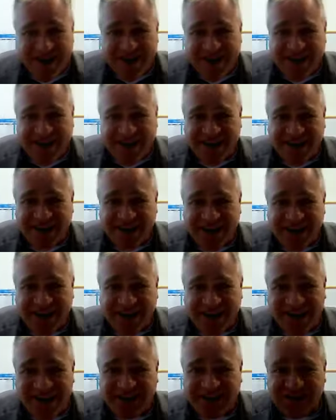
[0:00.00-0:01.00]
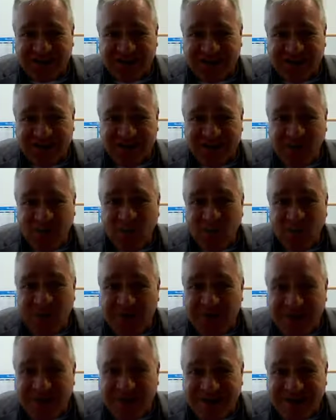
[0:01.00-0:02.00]
is that
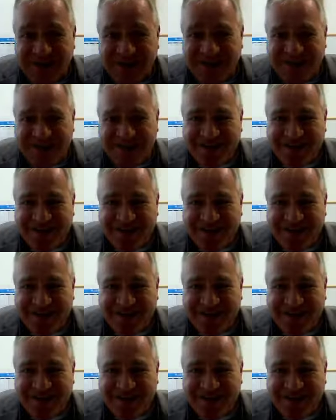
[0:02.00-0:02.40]
women